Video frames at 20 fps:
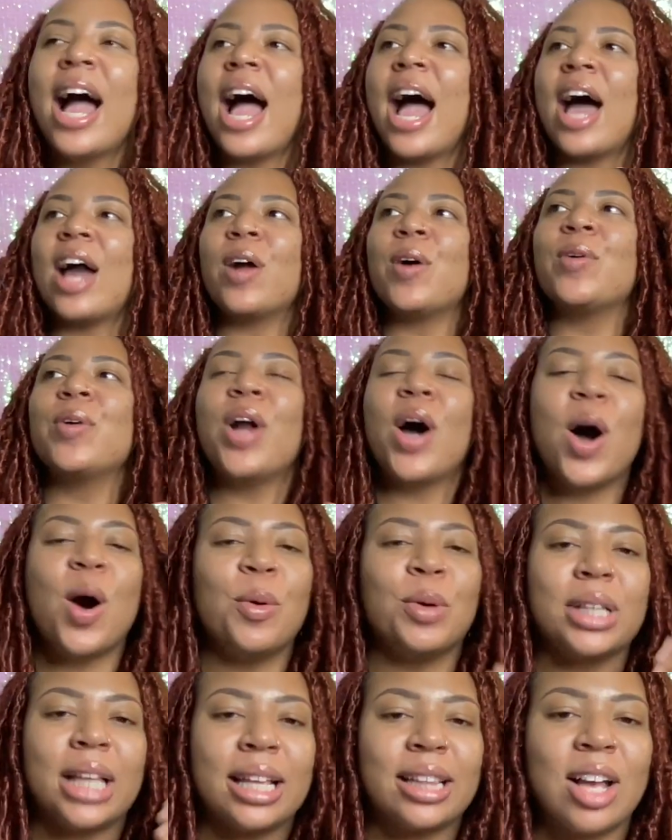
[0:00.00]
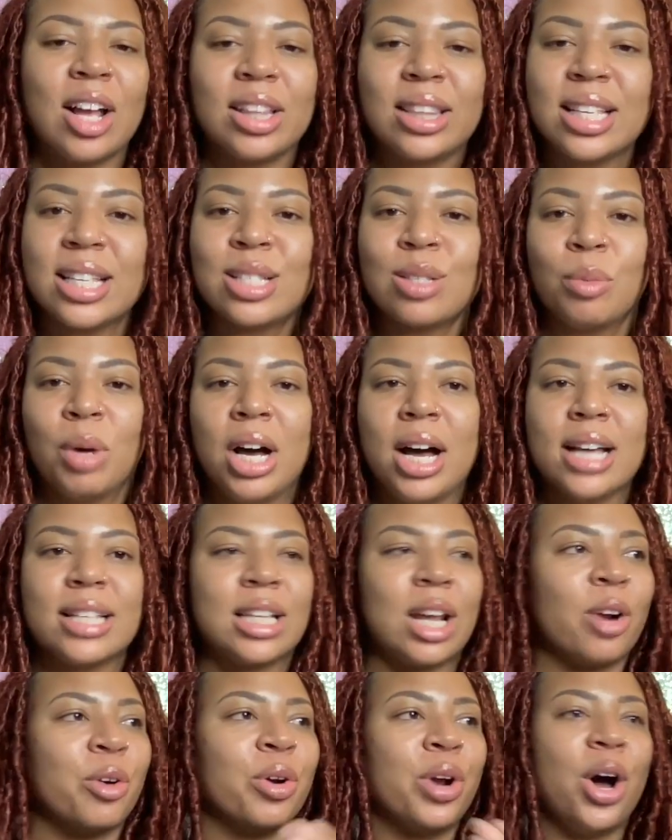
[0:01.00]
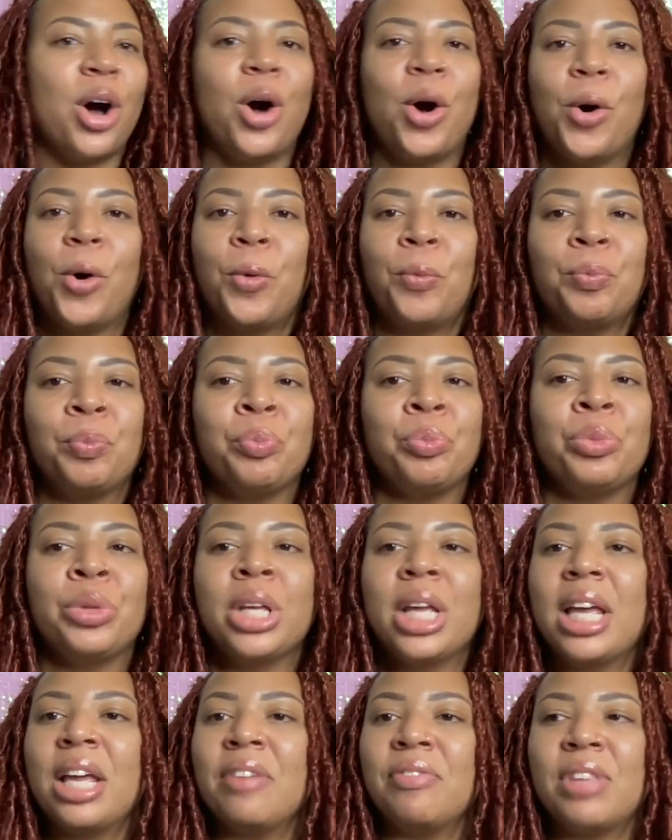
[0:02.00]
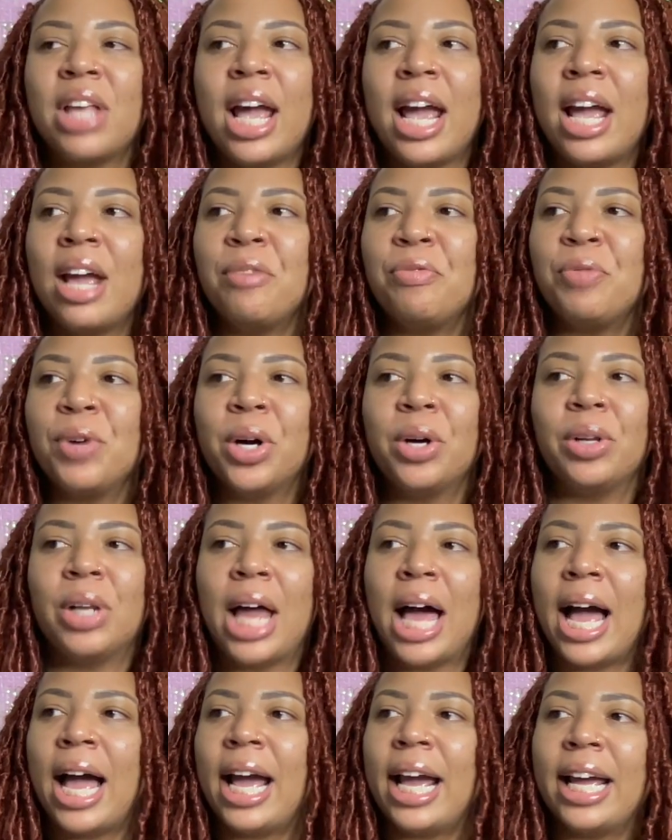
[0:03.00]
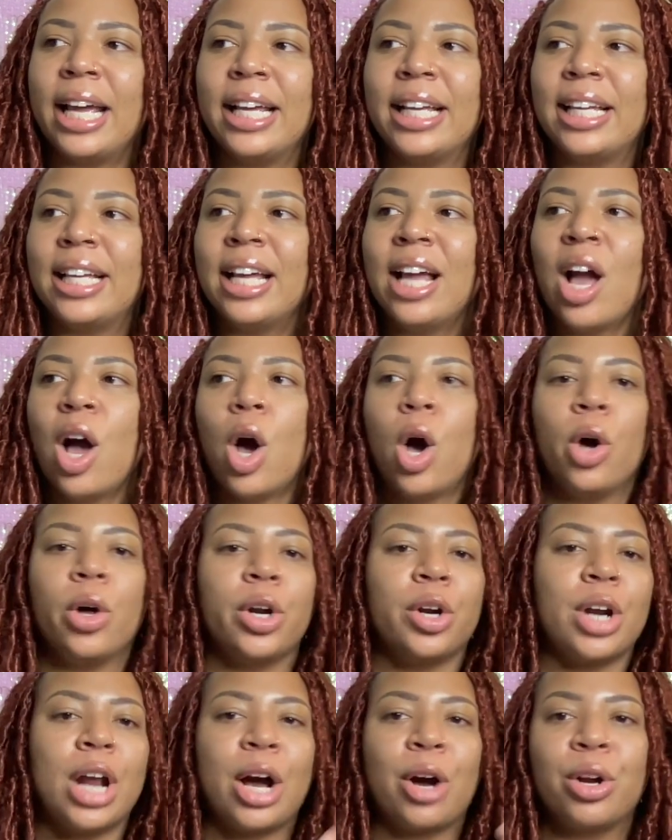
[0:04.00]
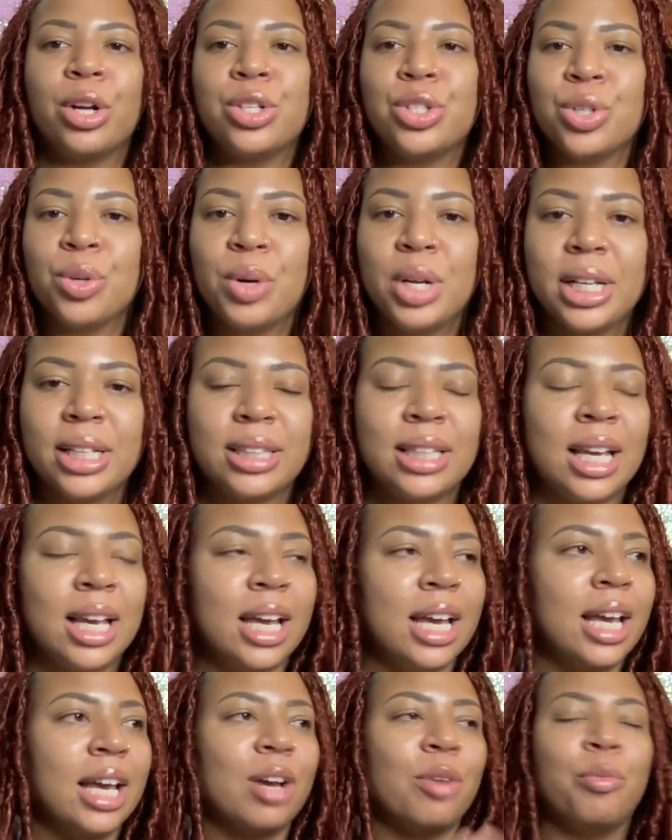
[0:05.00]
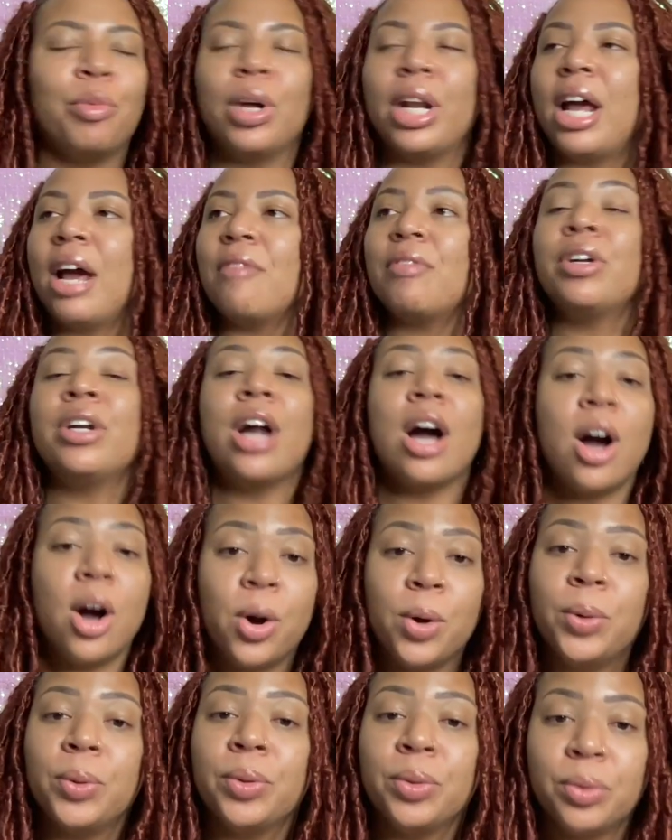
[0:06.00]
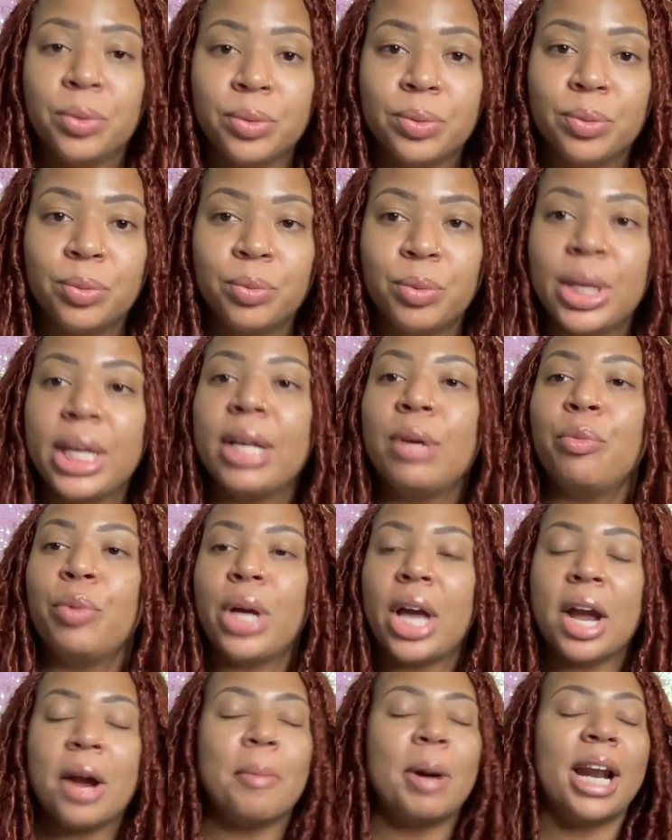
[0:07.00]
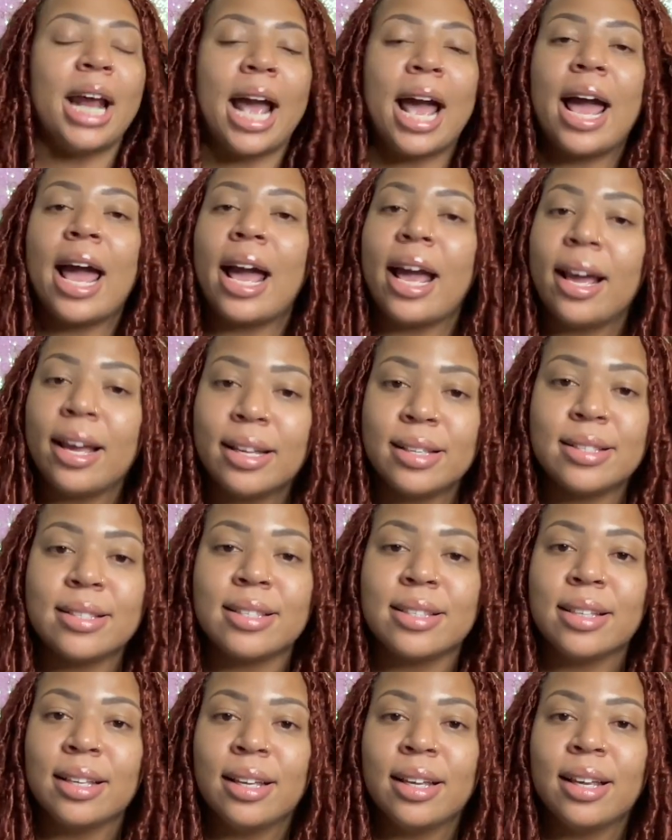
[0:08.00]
I don't know what they thought this was. I don't know if they felt like, oh, they're not going to do anything, whatever. No, we everybody had hands.